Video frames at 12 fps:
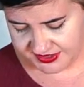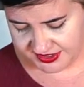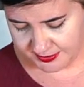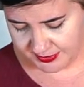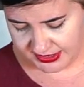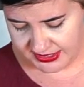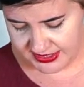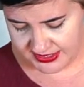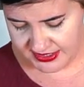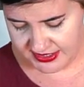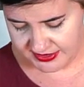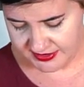some
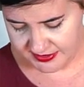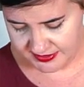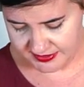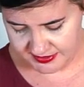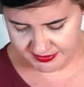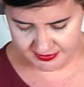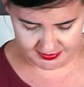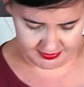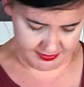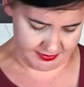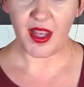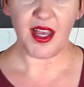onion.
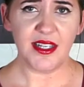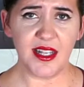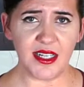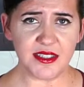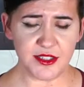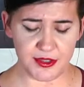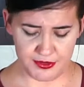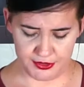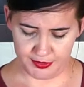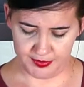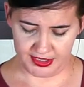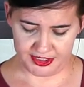Not too
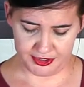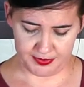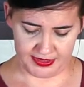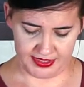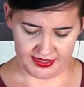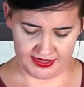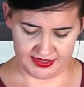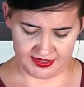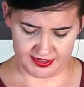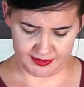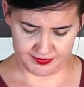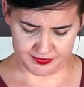much because